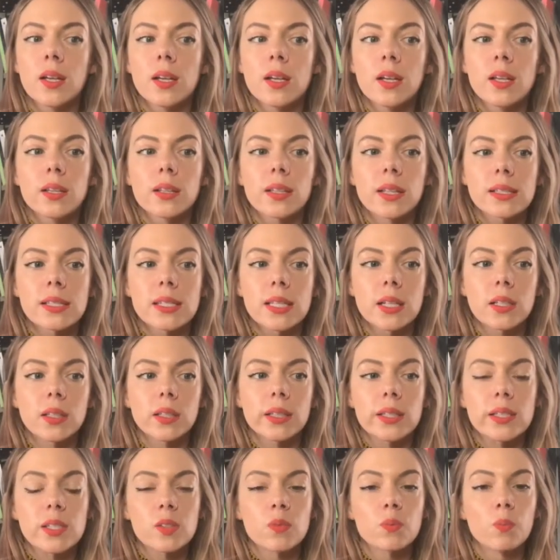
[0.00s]
necessarily
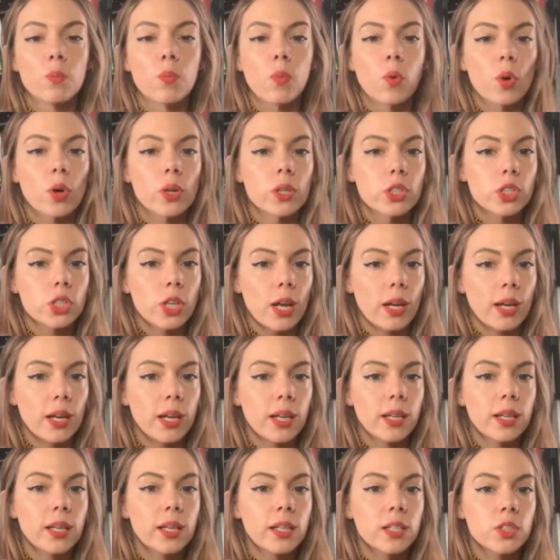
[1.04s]
is more shedding,
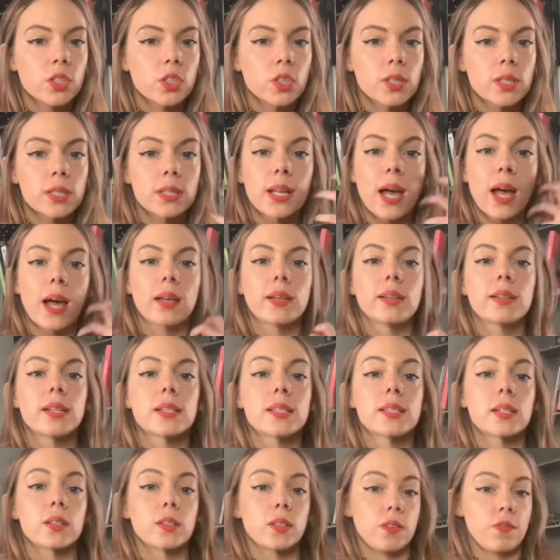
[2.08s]
it's just not
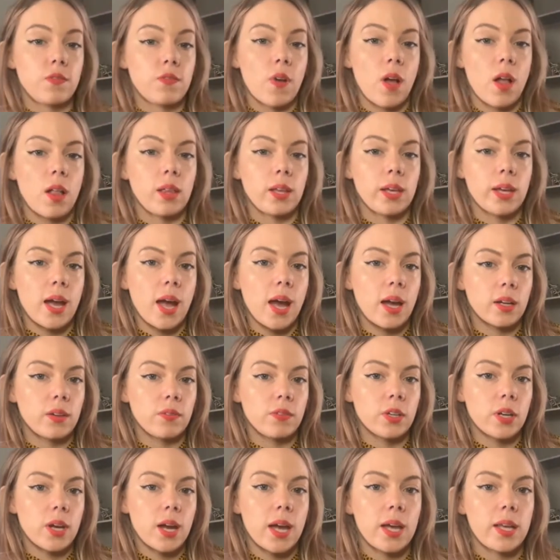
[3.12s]
necessarily falling out of your
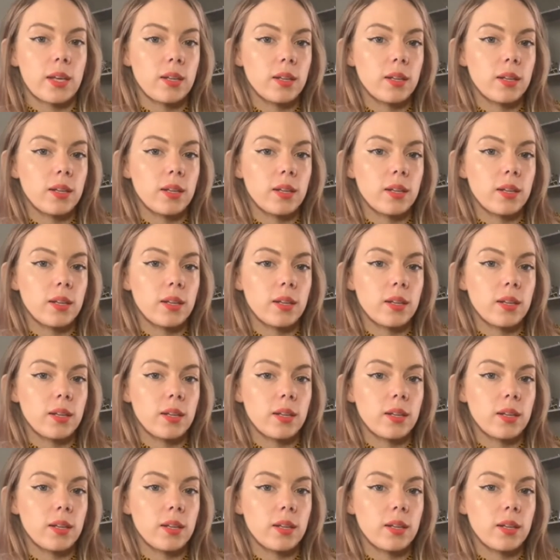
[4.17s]
head.